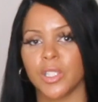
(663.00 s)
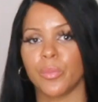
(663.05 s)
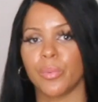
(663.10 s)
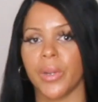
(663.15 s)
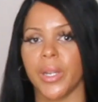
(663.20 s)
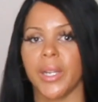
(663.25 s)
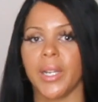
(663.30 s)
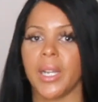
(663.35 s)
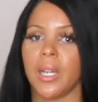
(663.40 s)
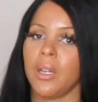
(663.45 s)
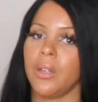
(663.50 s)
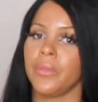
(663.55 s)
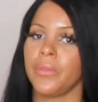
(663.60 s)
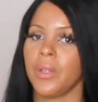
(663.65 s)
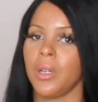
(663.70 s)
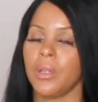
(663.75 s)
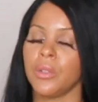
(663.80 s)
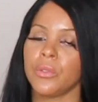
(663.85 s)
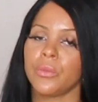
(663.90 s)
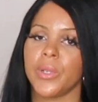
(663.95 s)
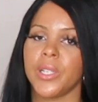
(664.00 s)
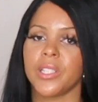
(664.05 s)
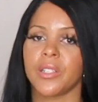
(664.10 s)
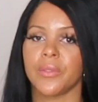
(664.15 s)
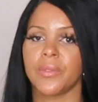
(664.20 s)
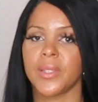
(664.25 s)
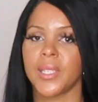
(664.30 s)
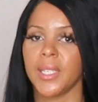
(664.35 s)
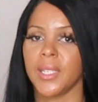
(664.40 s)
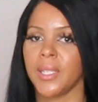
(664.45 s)
to break out of the old ways
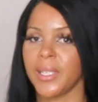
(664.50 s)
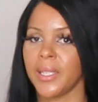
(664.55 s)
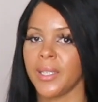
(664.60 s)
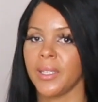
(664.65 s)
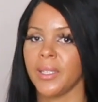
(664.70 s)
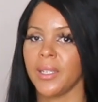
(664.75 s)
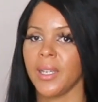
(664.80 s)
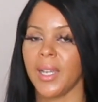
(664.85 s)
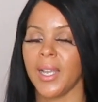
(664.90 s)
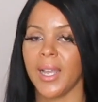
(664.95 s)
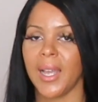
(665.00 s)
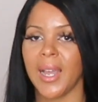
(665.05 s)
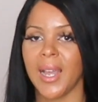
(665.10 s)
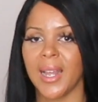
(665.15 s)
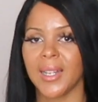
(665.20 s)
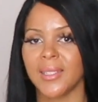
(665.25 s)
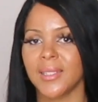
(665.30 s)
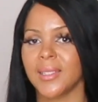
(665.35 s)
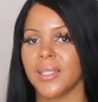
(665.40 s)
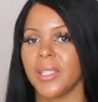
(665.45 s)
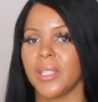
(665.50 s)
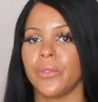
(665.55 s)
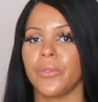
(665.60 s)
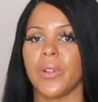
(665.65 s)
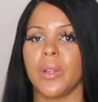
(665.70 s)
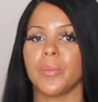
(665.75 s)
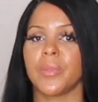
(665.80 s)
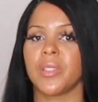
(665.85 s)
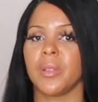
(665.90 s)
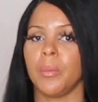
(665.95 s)
of thinking. I had to give
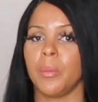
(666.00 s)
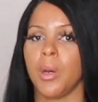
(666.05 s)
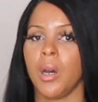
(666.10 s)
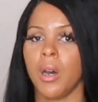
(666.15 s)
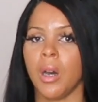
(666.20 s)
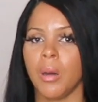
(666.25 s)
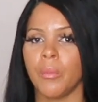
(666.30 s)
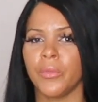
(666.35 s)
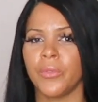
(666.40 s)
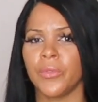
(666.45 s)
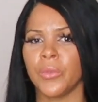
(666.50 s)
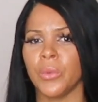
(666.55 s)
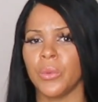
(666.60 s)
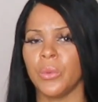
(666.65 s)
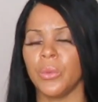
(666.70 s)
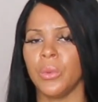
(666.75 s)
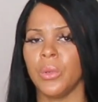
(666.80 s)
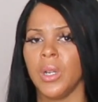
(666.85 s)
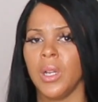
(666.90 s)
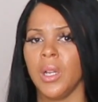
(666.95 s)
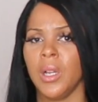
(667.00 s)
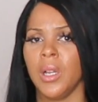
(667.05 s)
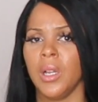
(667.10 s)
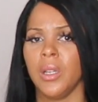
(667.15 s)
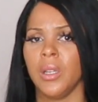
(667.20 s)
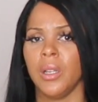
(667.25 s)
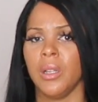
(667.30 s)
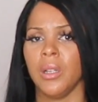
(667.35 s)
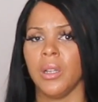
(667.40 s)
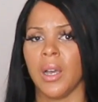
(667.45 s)
up some harmful
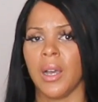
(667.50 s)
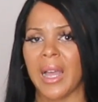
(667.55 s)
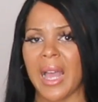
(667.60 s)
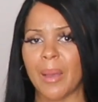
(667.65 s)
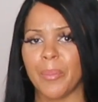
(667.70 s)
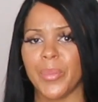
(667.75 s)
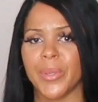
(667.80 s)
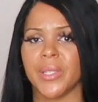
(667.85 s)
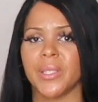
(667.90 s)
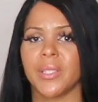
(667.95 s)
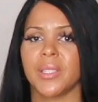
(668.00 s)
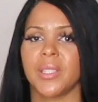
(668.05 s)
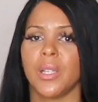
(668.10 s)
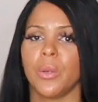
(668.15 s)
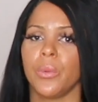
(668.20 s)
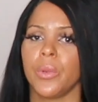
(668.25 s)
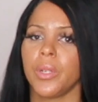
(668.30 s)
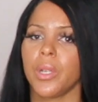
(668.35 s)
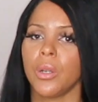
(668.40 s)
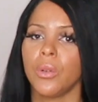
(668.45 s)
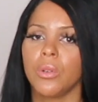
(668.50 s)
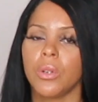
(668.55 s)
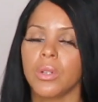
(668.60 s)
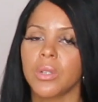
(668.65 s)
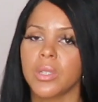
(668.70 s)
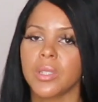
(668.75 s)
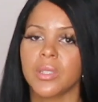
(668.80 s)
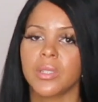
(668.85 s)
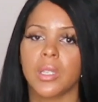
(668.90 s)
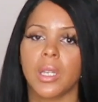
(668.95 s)
habits that were no
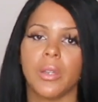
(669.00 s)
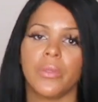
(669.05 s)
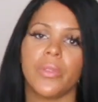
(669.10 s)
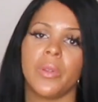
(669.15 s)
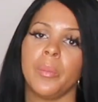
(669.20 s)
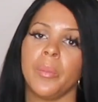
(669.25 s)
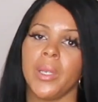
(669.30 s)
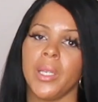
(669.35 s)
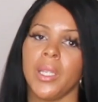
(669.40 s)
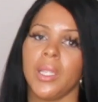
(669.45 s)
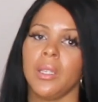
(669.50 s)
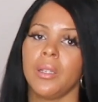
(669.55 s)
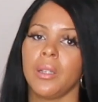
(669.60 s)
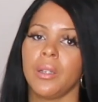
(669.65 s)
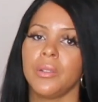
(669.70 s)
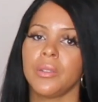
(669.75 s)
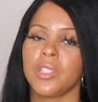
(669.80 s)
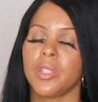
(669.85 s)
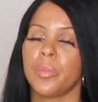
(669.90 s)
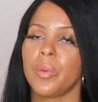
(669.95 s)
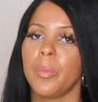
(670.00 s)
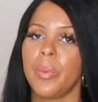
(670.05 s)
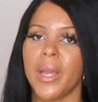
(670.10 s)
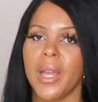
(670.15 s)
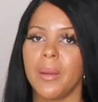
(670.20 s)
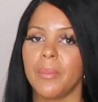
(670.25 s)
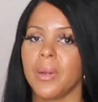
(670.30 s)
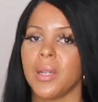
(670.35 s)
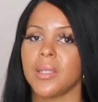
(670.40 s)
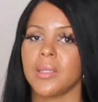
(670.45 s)
longer serving me, you know, to
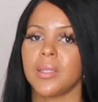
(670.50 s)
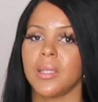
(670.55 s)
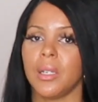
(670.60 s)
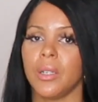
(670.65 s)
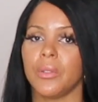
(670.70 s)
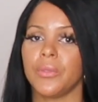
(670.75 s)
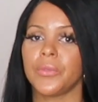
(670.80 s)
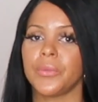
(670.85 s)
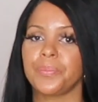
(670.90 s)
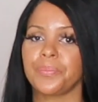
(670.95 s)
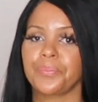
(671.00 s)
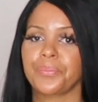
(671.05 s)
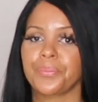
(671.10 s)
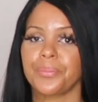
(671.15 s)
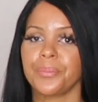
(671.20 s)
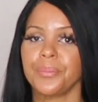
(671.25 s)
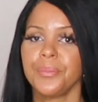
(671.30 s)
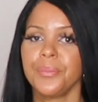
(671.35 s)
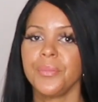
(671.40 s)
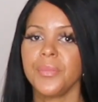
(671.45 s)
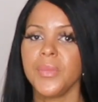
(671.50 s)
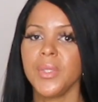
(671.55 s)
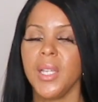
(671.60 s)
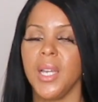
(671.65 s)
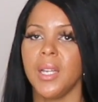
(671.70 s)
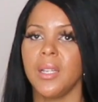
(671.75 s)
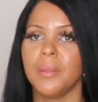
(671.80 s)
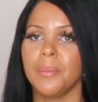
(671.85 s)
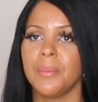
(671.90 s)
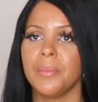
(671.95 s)
prepare myself.
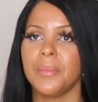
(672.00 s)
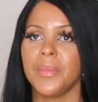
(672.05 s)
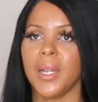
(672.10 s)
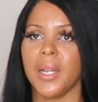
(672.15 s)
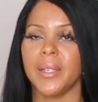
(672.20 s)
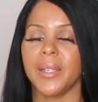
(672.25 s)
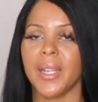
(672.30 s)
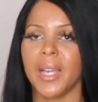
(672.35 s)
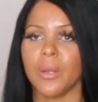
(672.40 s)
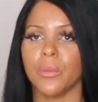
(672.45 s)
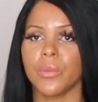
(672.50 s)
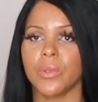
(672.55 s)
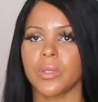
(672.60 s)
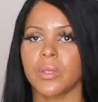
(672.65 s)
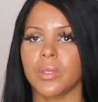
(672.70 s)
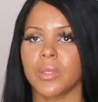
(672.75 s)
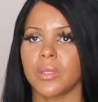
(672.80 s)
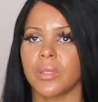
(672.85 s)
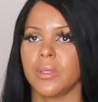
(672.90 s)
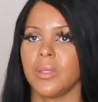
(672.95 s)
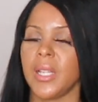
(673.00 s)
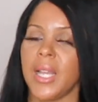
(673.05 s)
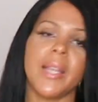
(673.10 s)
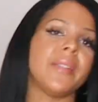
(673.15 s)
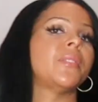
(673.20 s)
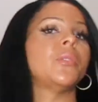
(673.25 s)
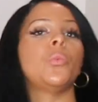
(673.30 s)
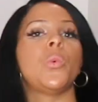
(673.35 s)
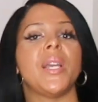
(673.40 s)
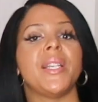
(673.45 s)
And that was
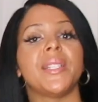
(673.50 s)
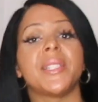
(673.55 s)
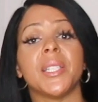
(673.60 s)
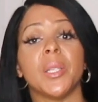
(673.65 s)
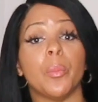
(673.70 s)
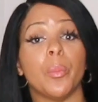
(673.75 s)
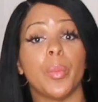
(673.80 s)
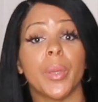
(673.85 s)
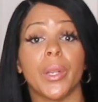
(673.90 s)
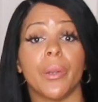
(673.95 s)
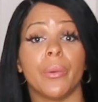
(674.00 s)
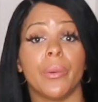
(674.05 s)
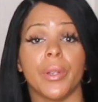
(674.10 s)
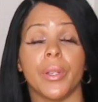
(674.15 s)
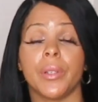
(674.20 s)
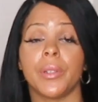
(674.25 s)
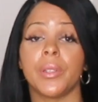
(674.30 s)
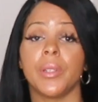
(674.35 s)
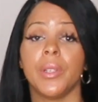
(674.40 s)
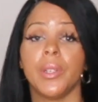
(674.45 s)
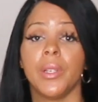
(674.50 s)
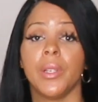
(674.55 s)
like the waiting period.